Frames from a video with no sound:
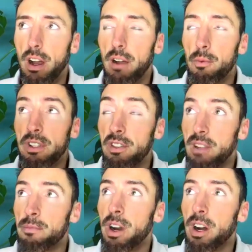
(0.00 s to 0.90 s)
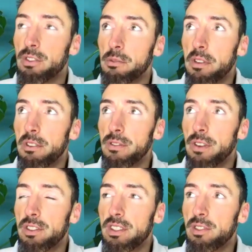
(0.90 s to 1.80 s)
when you said partnering with
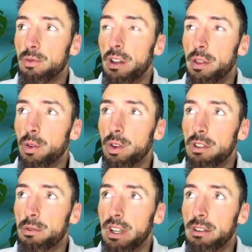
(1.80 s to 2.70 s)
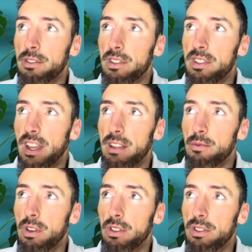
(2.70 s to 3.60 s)
universities, what I thought you were going to say
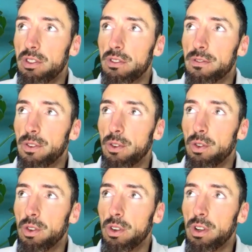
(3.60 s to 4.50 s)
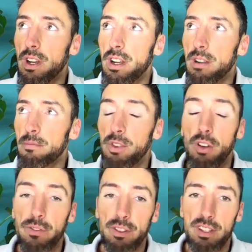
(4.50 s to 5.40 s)
was for not
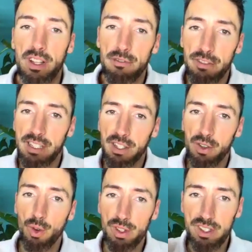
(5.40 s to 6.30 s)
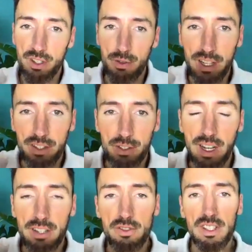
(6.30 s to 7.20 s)
for delivering the course to
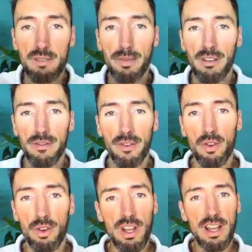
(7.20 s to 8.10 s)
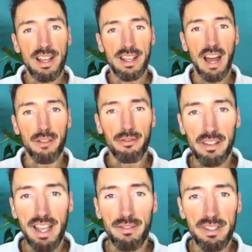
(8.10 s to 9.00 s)
undergraduates, but for gathering
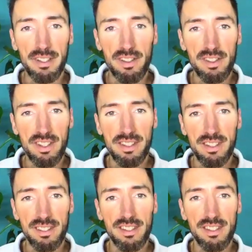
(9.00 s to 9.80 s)
the evidence and